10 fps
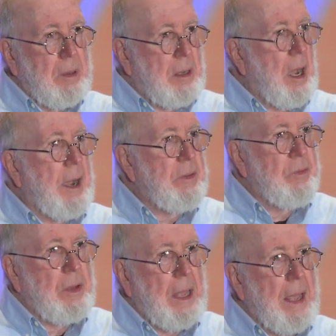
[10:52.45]
kinds of
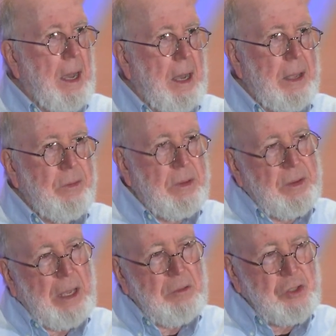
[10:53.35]
AIs,
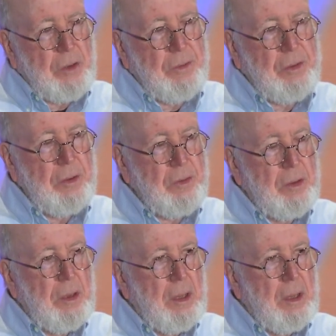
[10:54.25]
intelligences,